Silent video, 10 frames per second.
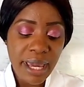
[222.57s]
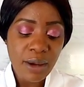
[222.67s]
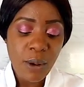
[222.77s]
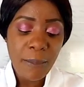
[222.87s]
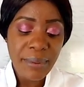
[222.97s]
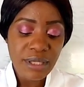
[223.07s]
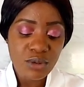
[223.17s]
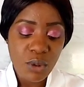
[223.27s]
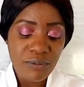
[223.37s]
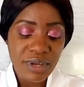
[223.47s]
copies
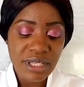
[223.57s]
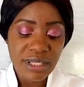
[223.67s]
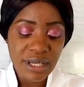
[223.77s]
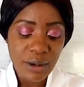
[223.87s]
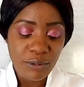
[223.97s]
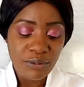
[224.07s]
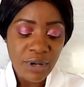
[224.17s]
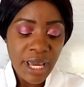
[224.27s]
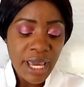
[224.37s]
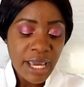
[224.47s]
of itself.
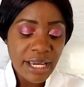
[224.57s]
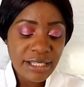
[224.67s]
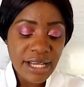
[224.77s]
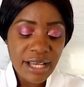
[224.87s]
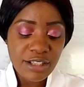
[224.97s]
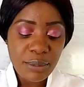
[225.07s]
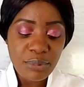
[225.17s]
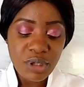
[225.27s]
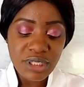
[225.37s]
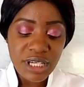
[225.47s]
It has a
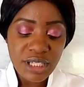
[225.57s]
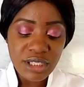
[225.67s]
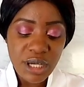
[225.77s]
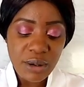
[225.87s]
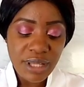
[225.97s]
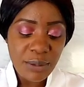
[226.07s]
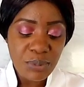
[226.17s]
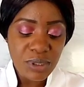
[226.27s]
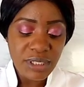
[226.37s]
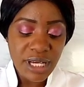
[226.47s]
protein shell that
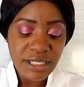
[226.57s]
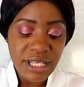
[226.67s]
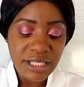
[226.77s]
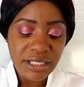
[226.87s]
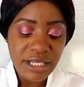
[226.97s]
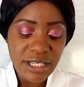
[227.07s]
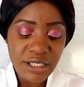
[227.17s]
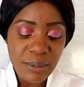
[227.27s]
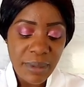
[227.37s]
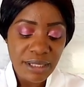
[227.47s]
protects the
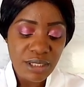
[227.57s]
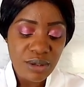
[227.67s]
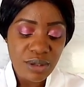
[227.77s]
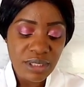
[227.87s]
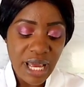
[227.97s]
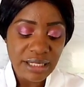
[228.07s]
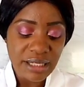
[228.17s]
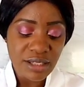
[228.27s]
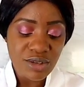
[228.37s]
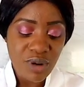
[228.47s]
genetic materials as
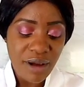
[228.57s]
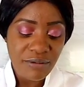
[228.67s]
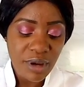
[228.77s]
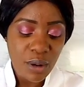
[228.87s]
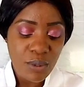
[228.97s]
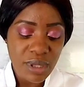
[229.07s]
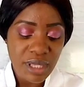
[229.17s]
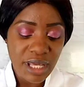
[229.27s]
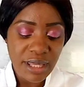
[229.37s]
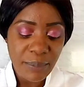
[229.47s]
it travels
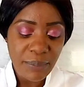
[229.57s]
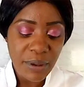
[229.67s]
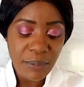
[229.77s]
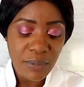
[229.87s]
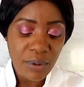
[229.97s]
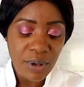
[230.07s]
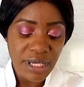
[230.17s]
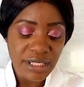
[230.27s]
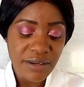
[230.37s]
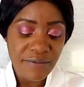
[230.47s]
within the people
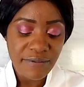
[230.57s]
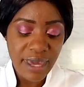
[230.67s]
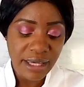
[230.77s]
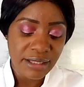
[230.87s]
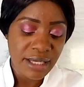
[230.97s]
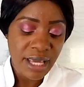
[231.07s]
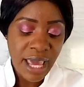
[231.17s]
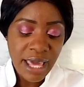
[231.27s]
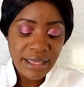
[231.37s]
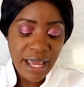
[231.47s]
it infects.
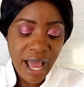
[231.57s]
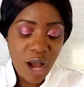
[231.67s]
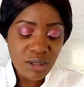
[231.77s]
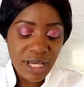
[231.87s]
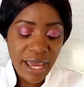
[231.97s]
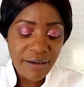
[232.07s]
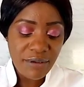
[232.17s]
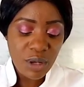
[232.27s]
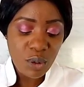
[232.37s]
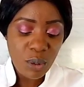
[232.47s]
The outer
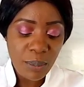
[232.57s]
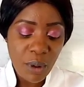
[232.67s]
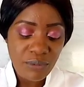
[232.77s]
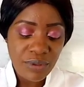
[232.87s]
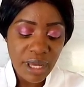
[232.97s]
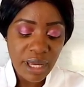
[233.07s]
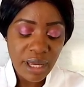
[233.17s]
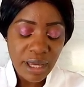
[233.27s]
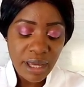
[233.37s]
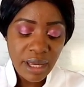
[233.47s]
envelope of
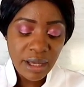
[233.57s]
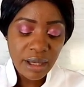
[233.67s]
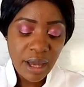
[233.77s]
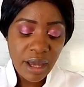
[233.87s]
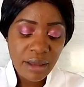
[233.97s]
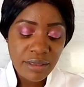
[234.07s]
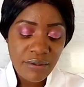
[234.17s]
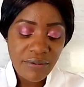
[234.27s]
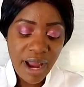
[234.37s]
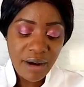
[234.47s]
the
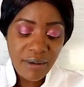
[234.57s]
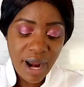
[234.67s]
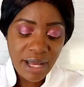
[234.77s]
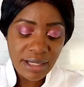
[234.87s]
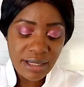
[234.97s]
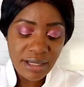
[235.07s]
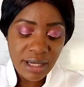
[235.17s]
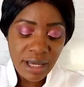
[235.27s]
virus